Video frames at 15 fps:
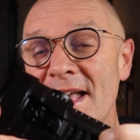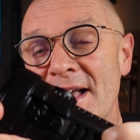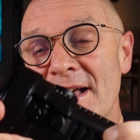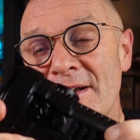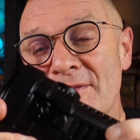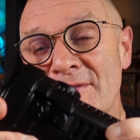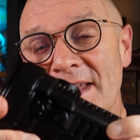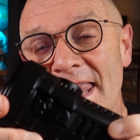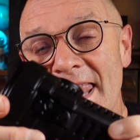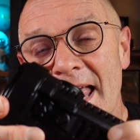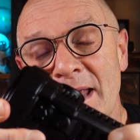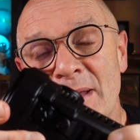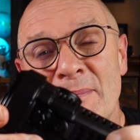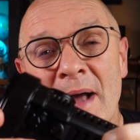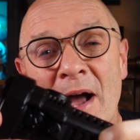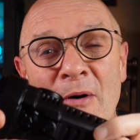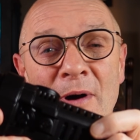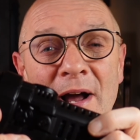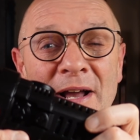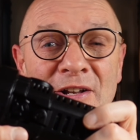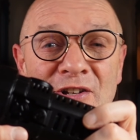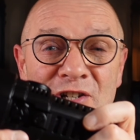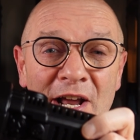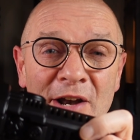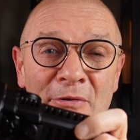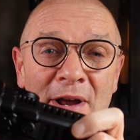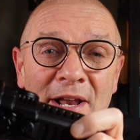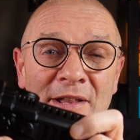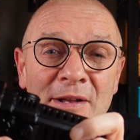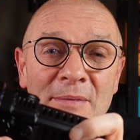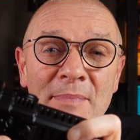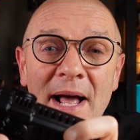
of light power generated